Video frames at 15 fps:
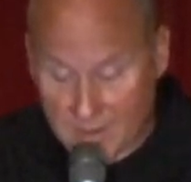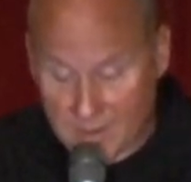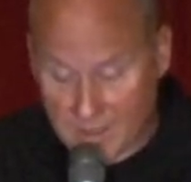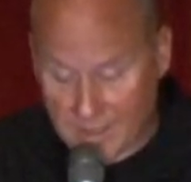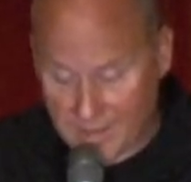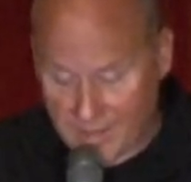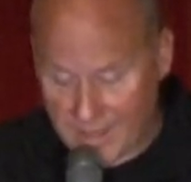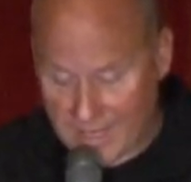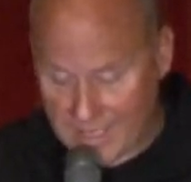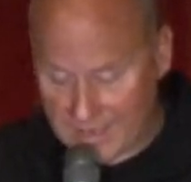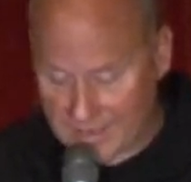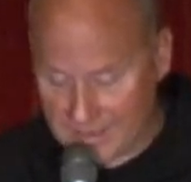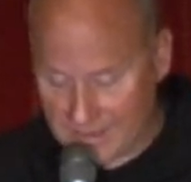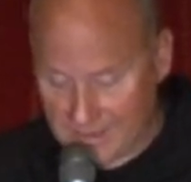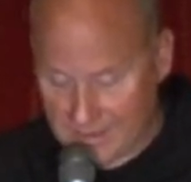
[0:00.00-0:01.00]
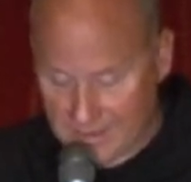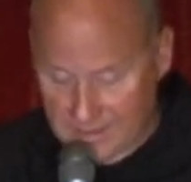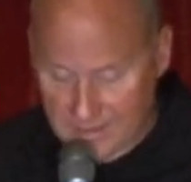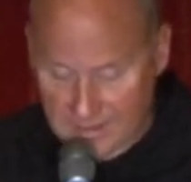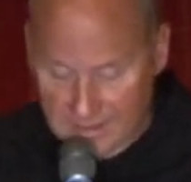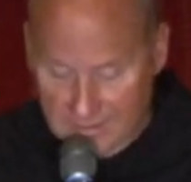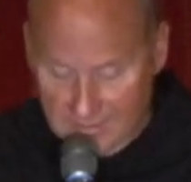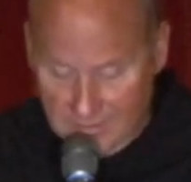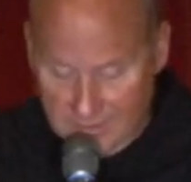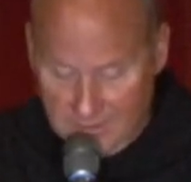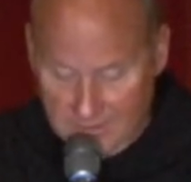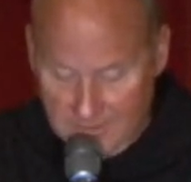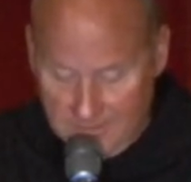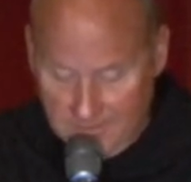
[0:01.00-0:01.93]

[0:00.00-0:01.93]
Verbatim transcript: like that, right?